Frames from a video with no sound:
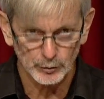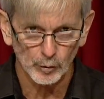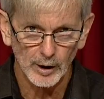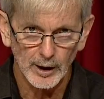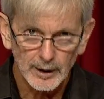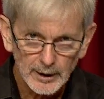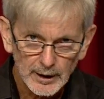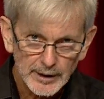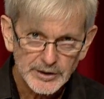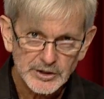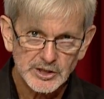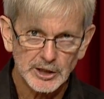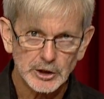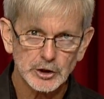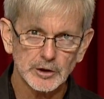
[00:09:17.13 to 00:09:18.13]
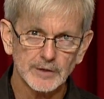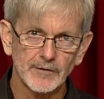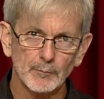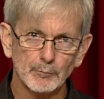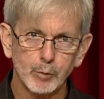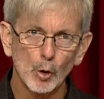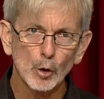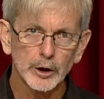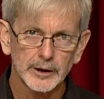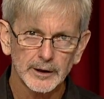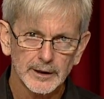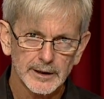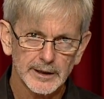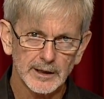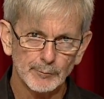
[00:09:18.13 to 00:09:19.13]
or a section of a book
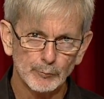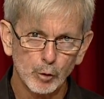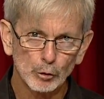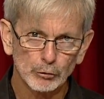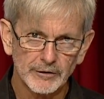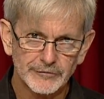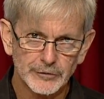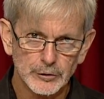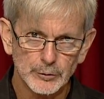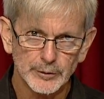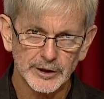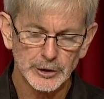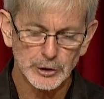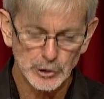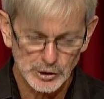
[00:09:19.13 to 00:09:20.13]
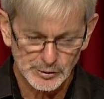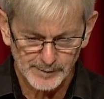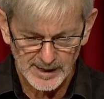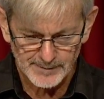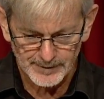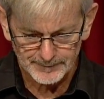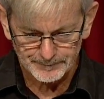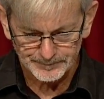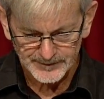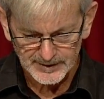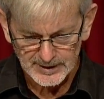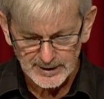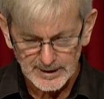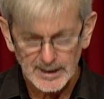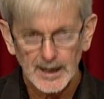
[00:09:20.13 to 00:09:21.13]
in a book review in a newspaper.
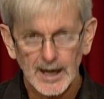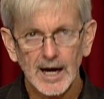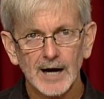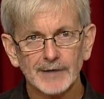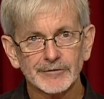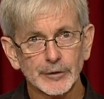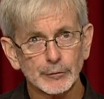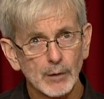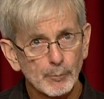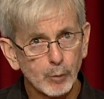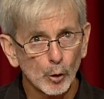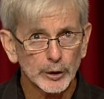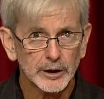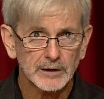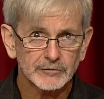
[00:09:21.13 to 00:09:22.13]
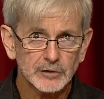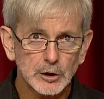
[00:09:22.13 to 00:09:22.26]
For the reporting of